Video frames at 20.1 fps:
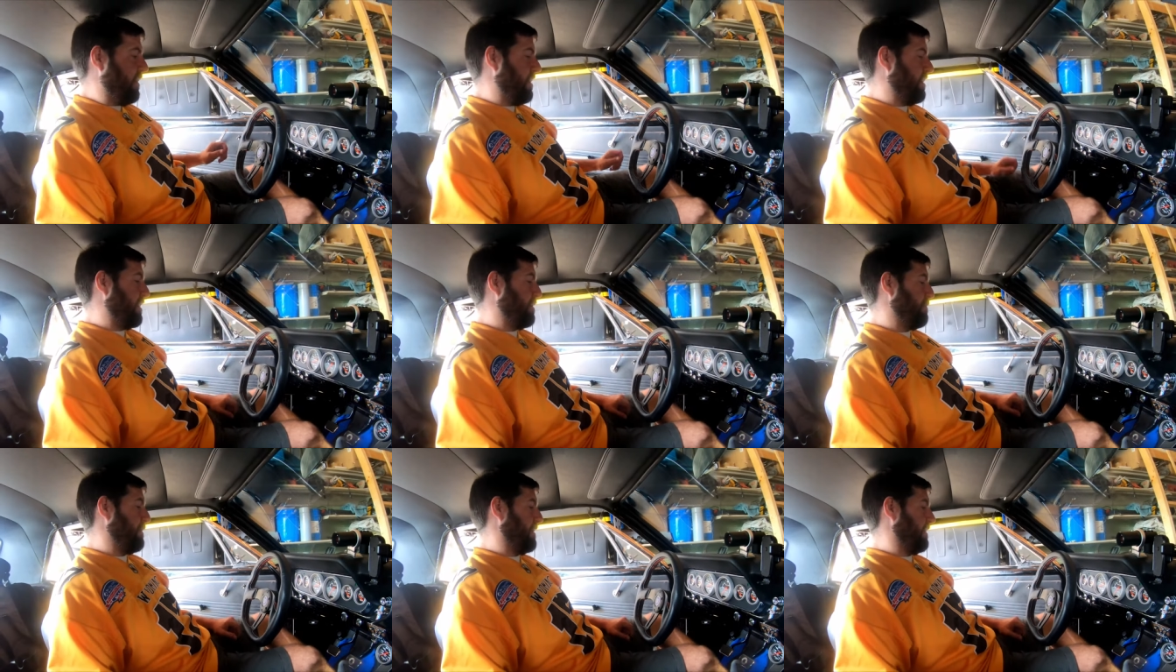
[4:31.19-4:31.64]

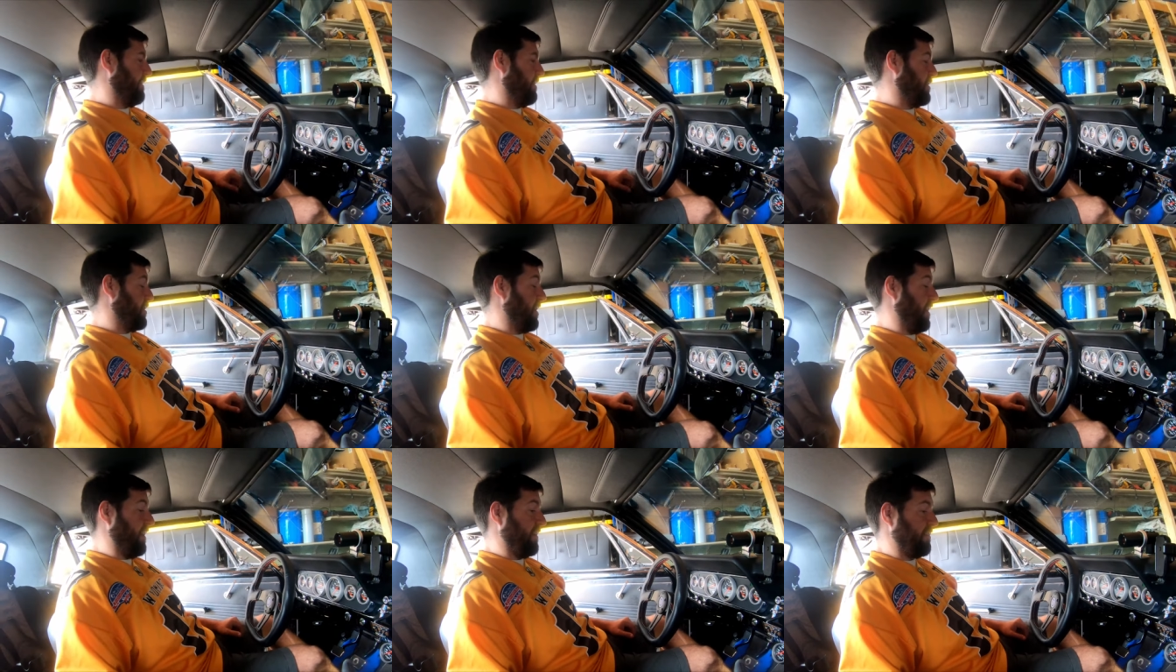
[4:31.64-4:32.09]
hitting me in the
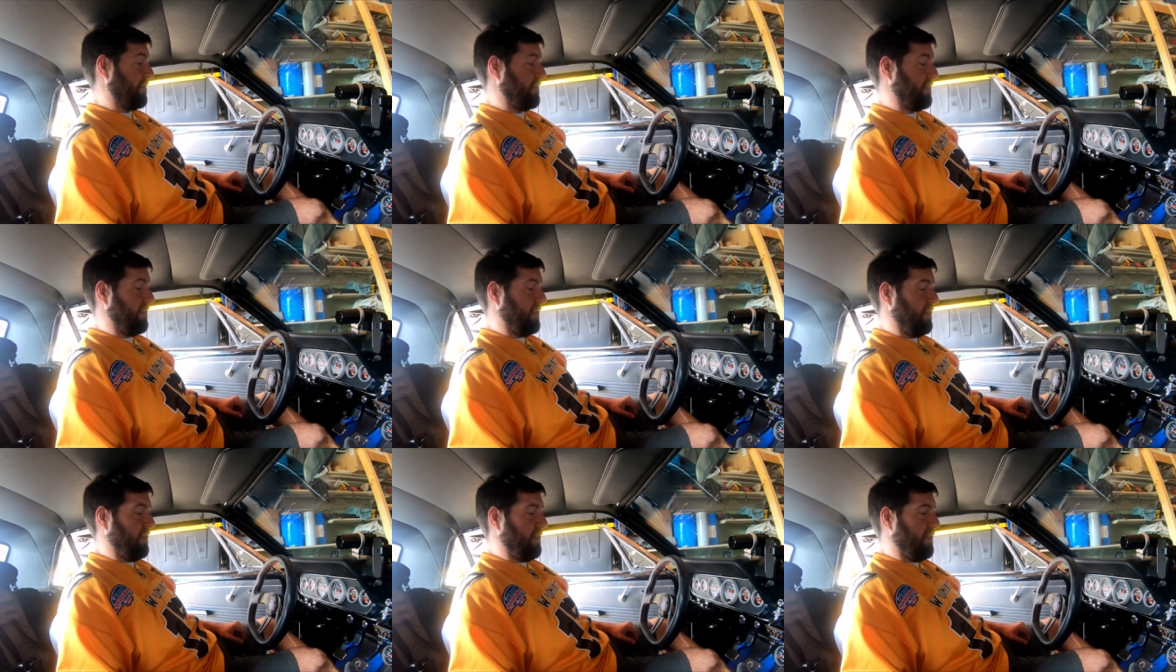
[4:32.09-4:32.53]

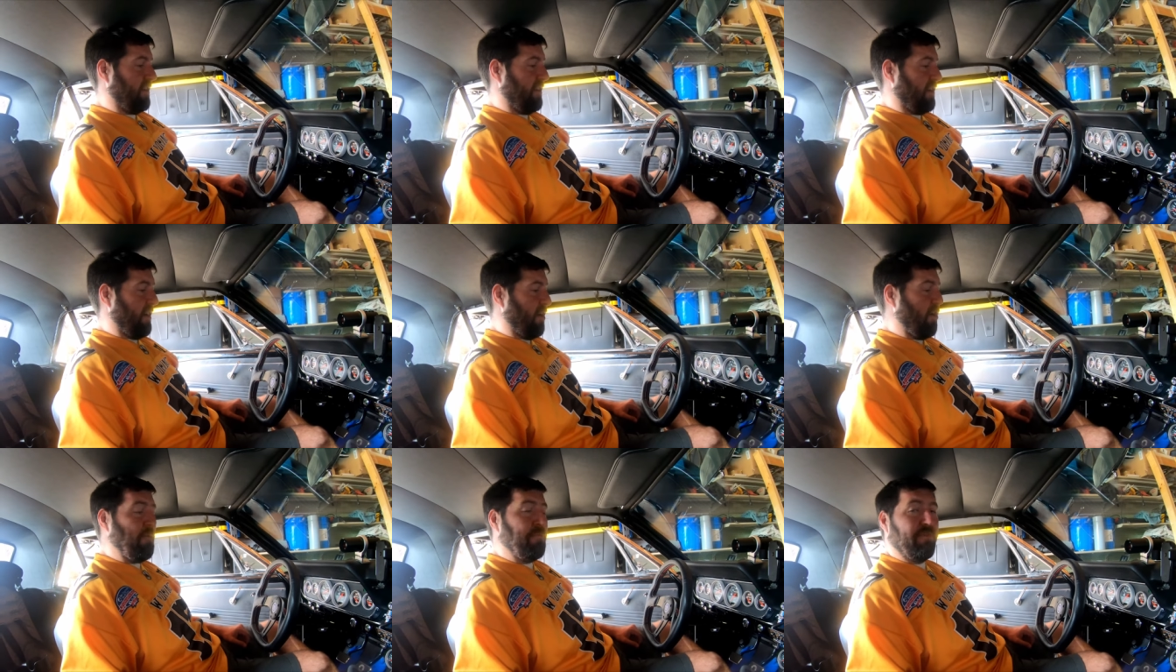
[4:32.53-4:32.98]
chest.
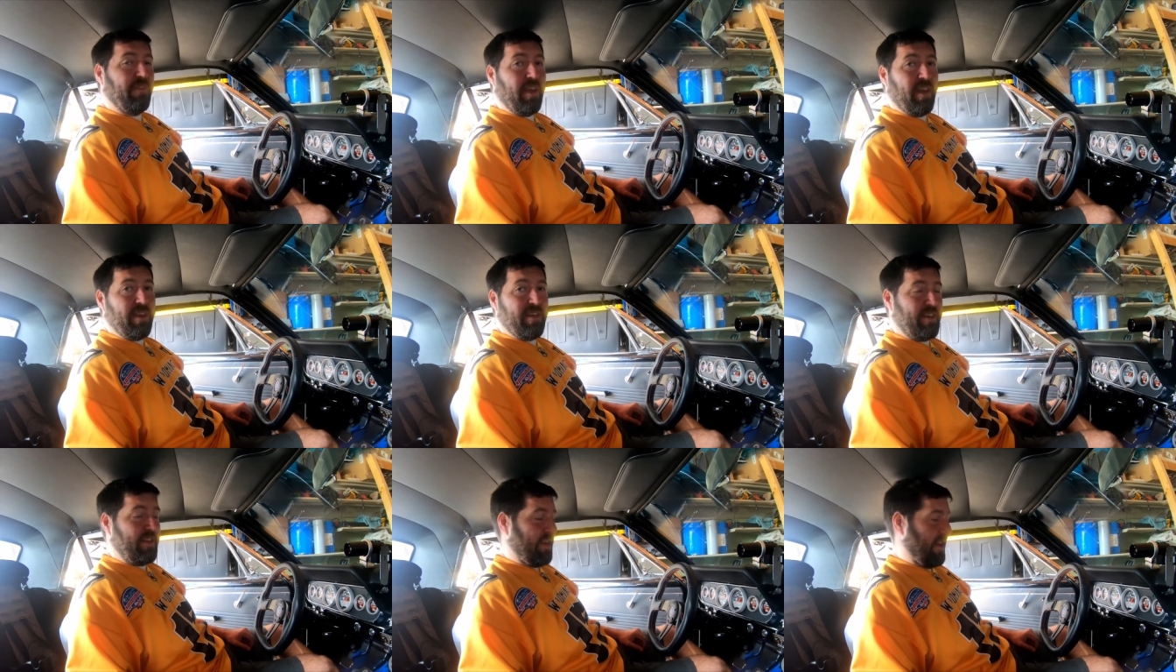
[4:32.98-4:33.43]

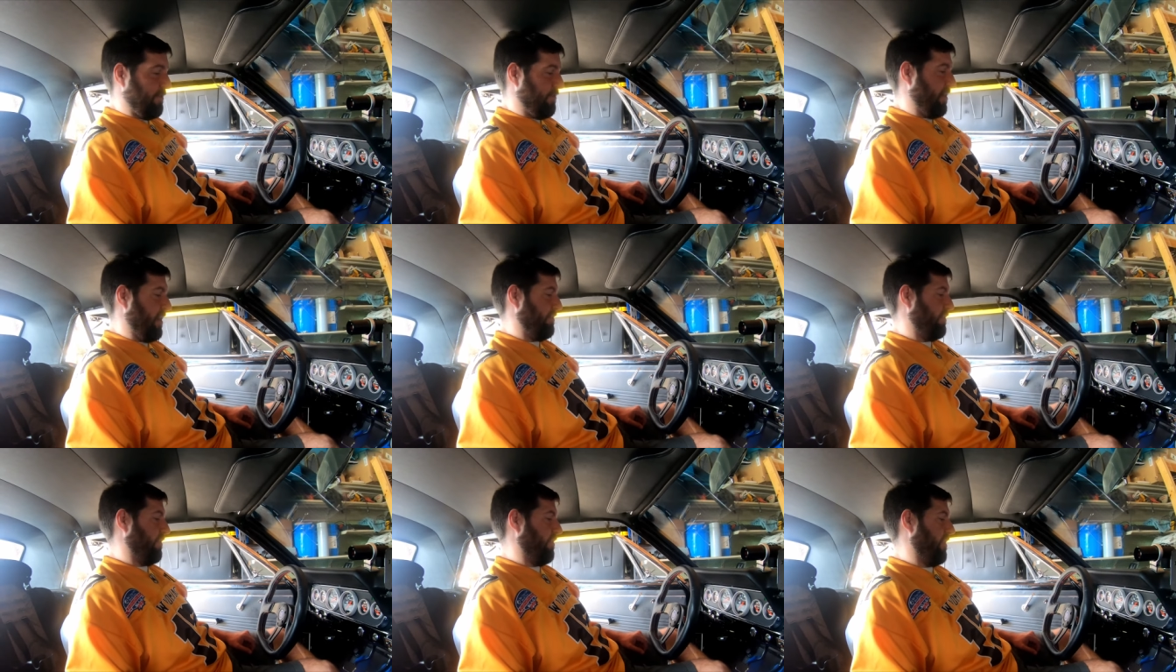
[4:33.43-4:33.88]
Hopefully I
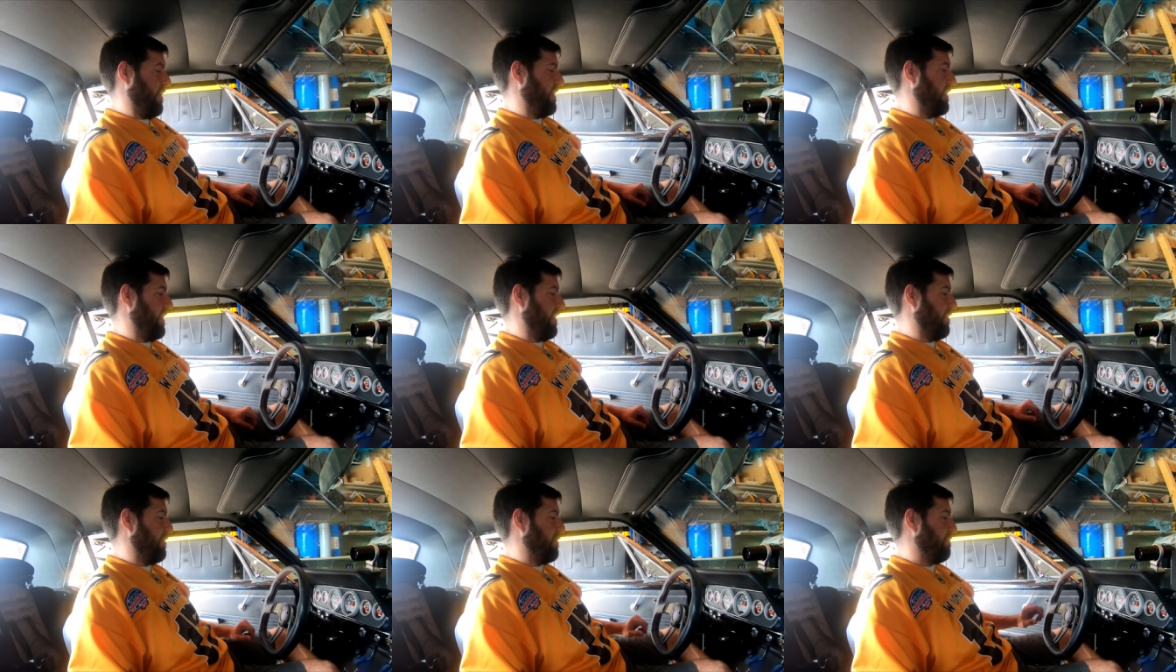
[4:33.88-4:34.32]
never have to
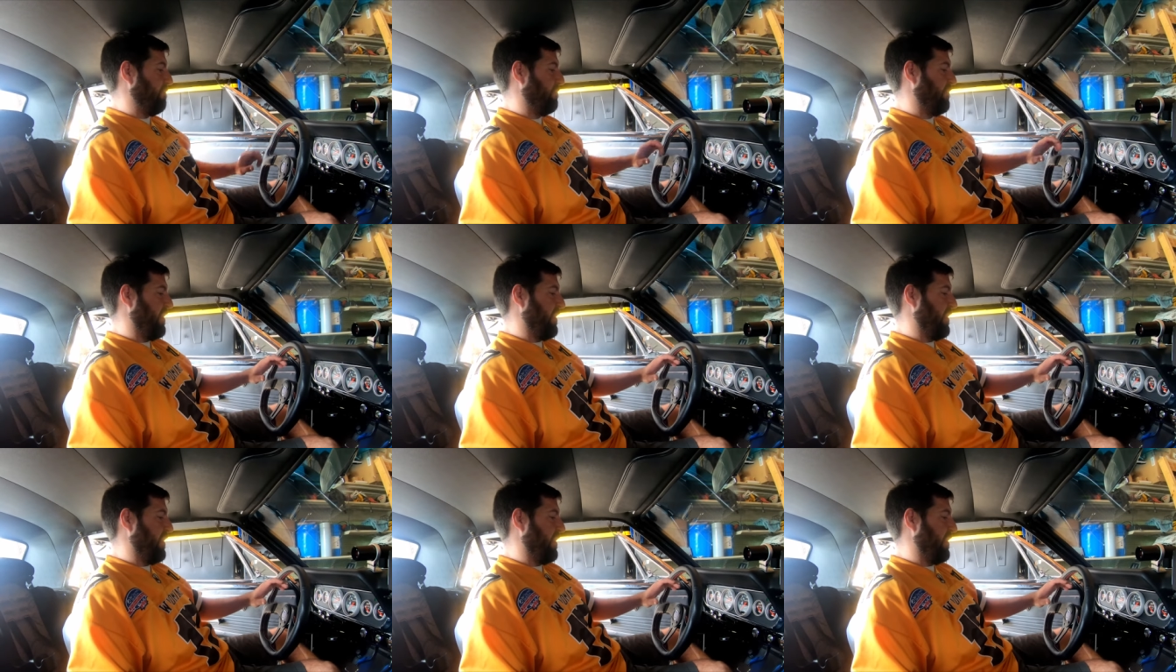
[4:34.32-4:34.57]
find out.